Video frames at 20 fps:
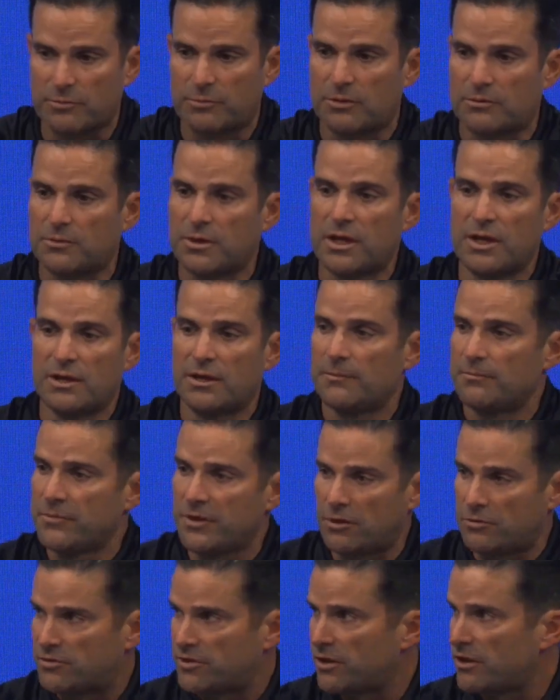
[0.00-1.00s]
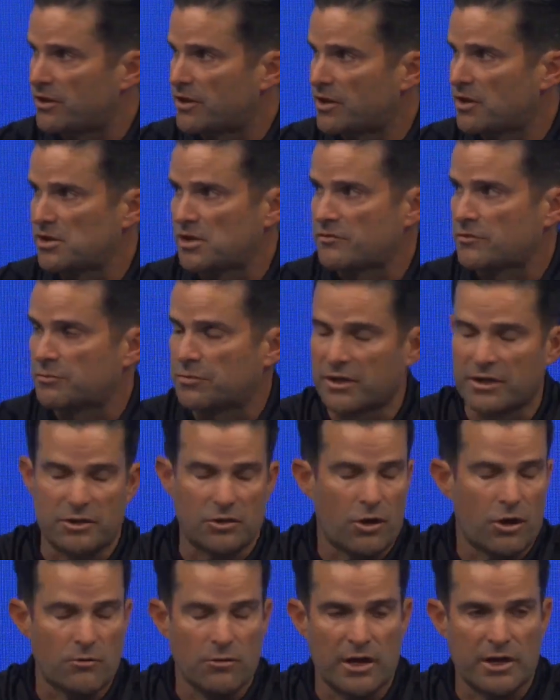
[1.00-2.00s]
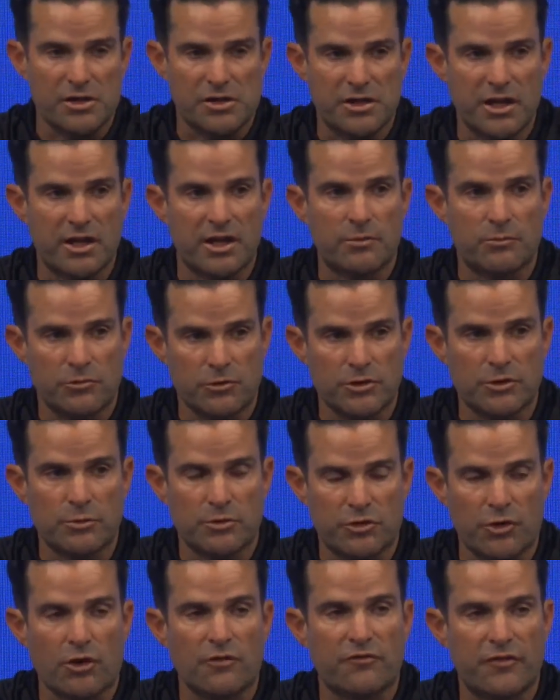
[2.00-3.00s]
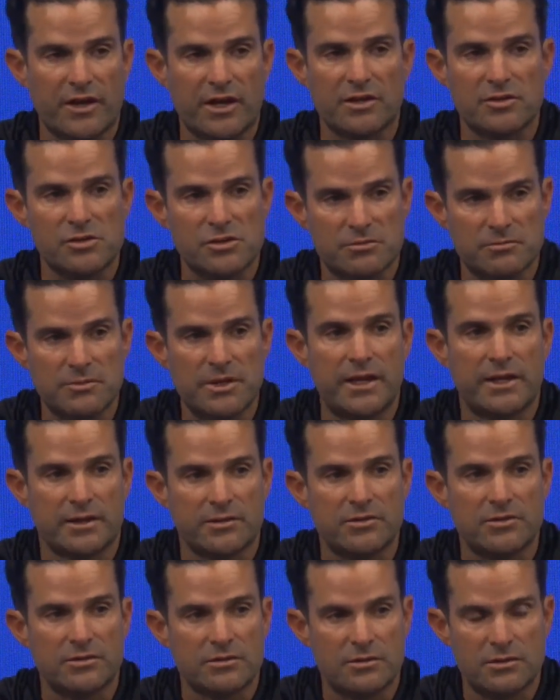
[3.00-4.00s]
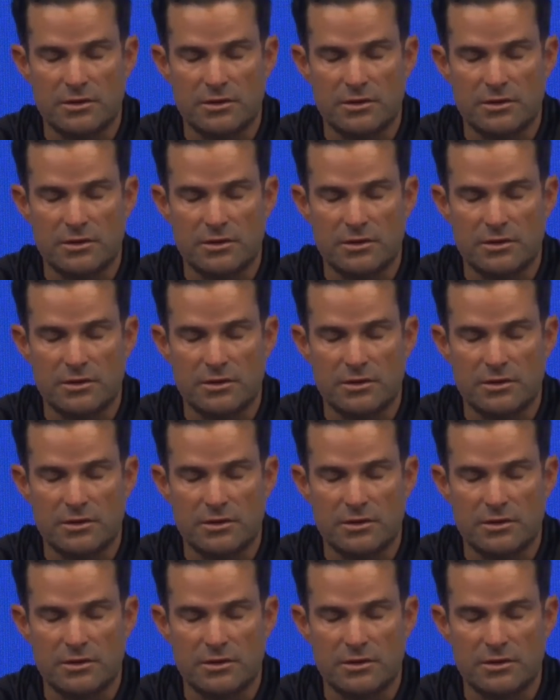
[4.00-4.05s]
But, you know, Derek King's never played in Hard Rock Stadium really with our fans in it,